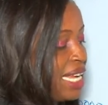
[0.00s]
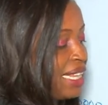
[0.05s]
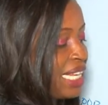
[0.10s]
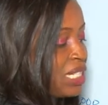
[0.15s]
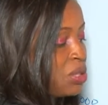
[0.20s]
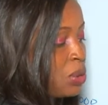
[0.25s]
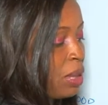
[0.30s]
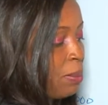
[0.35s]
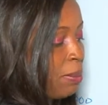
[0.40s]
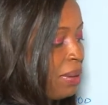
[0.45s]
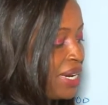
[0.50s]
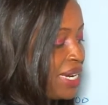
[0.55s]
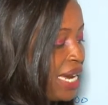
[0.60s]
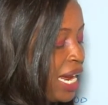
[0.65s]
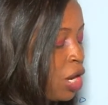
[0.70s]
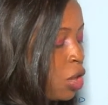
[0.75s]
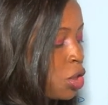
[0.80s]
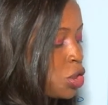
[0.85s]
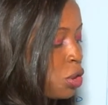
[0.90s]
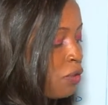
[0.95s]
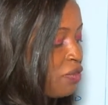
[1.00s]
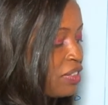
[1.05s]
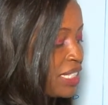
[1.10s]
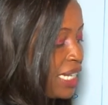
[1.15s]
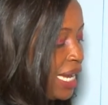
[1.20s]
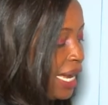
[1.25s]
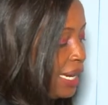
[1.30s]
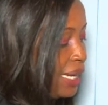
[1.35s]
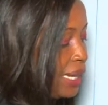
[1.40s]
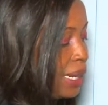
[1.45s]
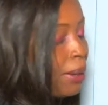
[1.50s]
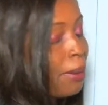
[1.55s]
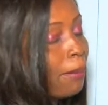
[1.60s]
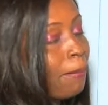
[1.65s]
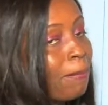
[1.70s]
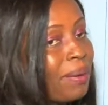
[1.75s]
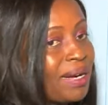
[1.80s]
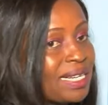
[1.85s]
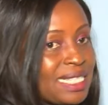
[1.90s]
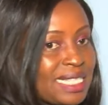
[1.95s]
And that's why we made a loss of
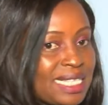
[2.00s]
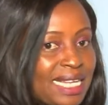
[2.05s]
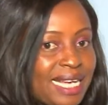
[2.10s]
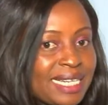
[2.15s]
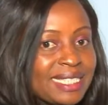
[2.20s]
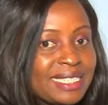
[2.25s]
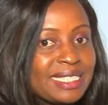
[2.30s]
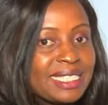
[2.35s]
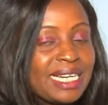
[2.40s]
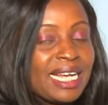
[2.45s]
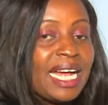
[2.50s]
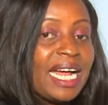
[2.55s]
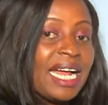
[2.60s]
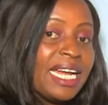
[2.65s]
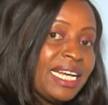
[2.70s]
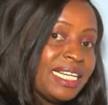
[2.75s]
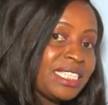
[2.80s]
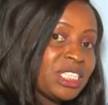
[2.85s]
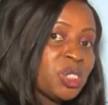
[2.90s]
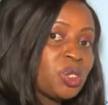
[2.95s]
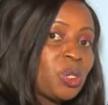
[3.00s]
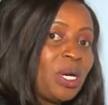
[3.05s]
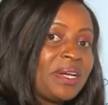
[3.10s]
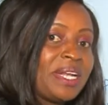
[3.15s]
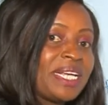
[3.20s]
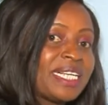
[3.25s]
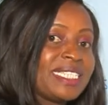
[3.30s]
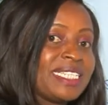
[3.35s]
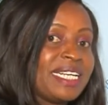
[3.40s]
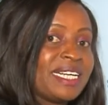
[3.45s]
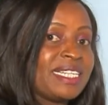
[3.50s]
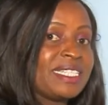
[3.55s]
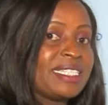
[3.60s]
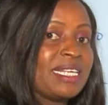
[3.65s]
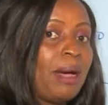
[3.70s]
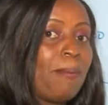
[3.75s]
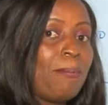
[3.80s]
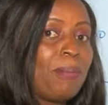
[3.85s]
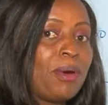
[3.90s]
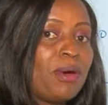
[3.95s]
10%. Let's do our next
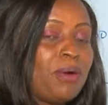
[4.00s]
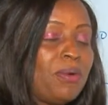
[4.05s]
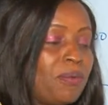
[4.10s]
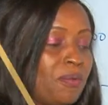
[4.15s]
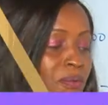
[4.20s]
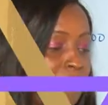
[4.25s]
example.